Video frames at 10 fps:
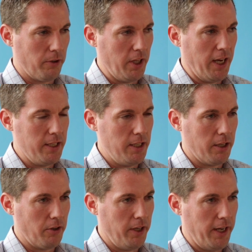for the Idea
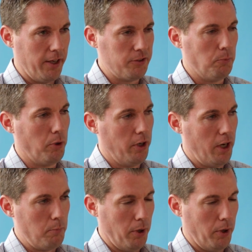Greenhouse and put it on